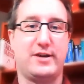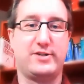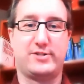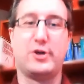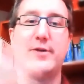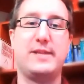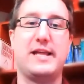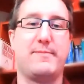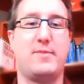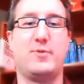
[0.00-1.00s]
There's going to be
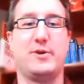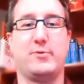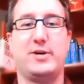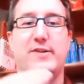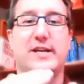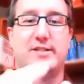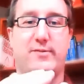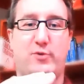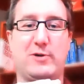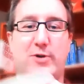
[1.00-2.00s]
that moment where you get to
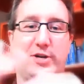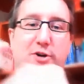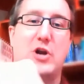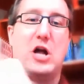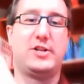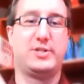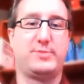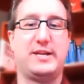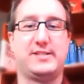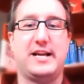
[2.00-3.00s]
the point where your knowledge
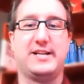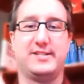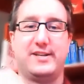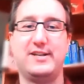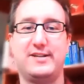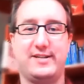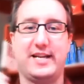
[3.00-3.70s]
base has